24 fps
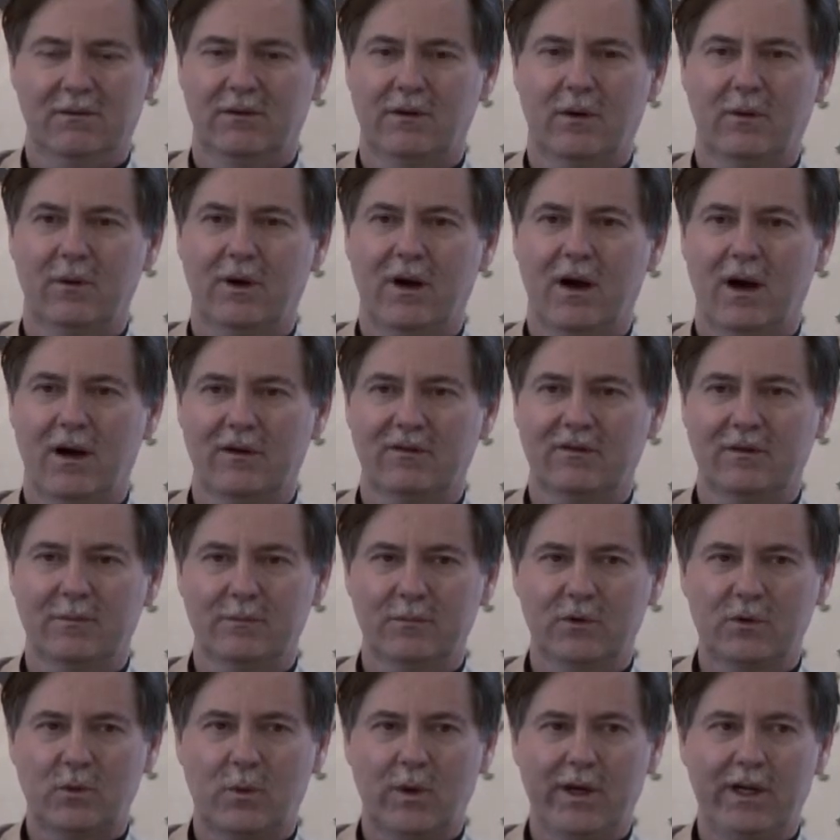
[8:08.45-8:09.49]
though it cost
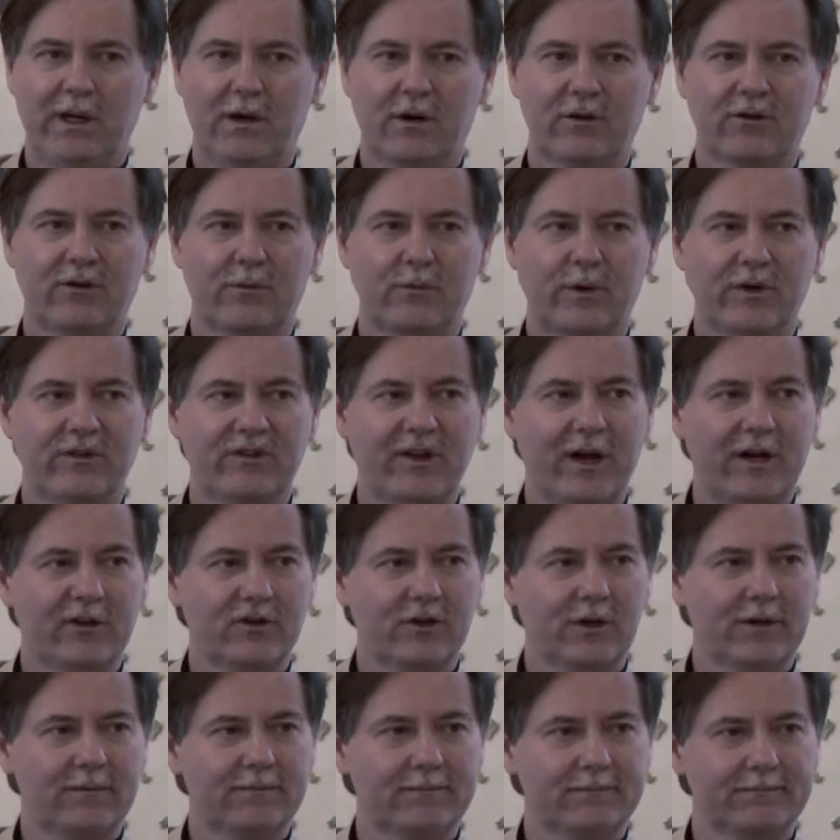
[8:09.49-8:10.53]
them 20 years of
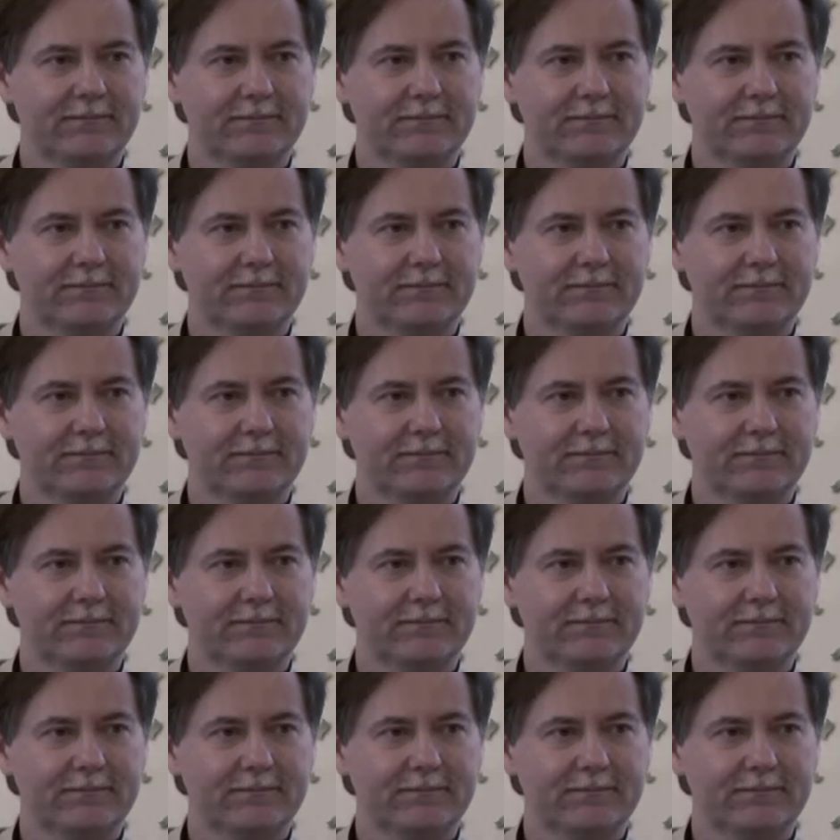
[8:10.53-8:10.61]
recession.